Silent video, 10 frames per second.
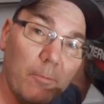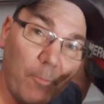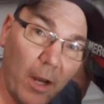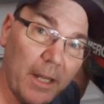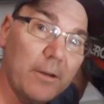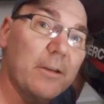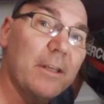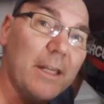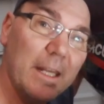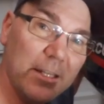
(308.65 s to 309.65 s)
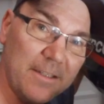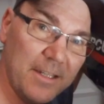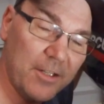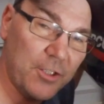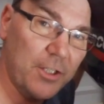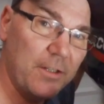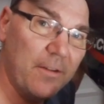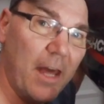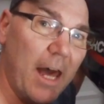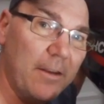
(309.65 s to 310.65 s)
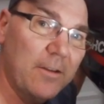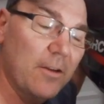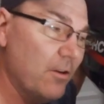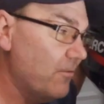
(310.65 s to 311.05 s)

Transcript: But in addition to that,